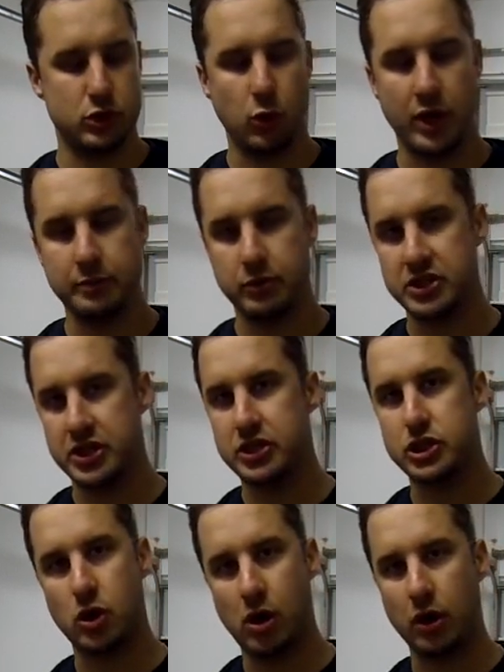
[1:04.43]
20%
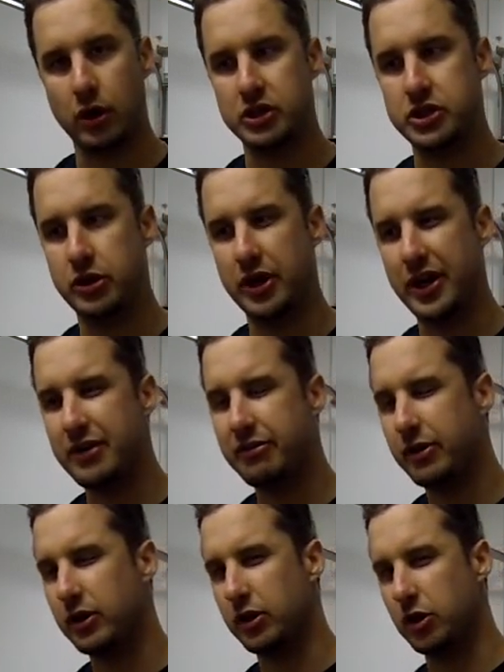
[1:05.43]
stronger, so you're going to
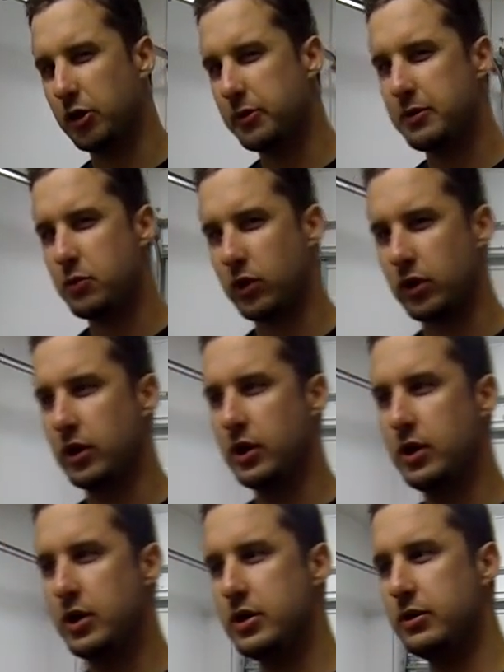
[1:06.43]
feel a little bit more
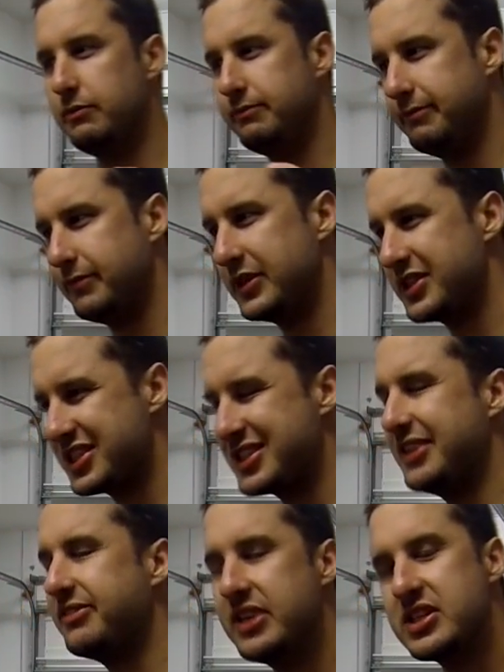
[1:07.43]

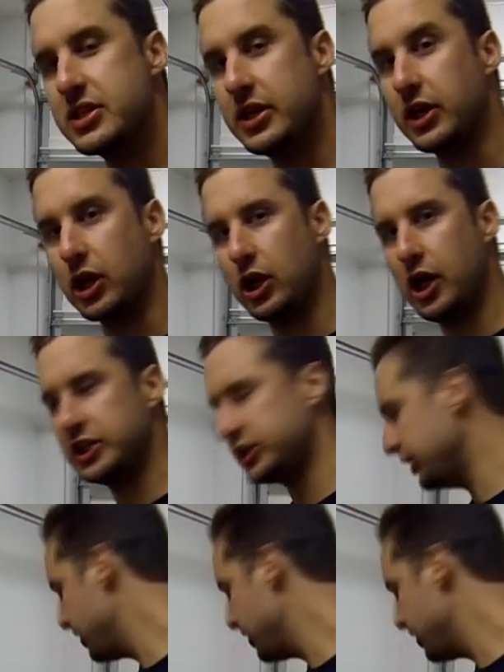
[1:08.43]
stiffness in the clutch.